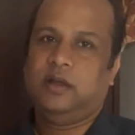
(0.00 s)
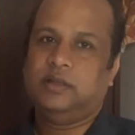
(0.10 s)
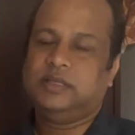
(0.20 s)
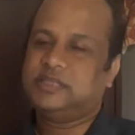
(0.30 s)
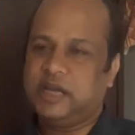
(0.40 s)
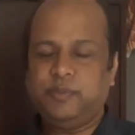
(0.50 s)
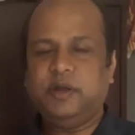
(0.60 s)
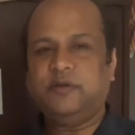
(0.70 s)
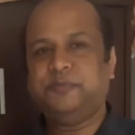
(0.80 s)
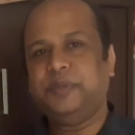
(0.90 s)
The statement
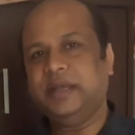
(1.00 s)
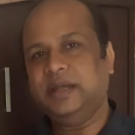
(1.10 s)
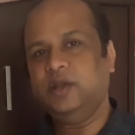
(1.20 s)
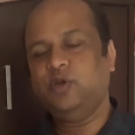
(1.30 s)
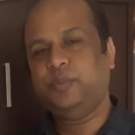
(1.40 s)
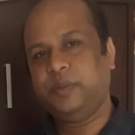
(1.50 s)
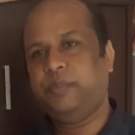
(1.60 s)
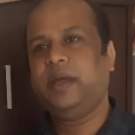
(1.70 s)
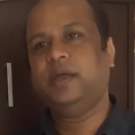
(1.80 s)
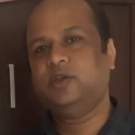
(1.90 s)
of P&L we
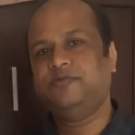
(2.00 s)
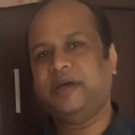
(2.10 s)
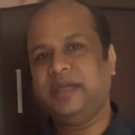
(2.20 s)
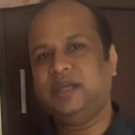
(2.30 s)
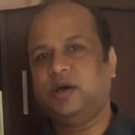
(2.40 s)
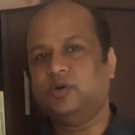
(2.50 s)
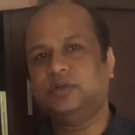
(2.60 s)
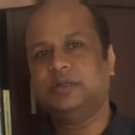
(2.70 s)
prepare to find out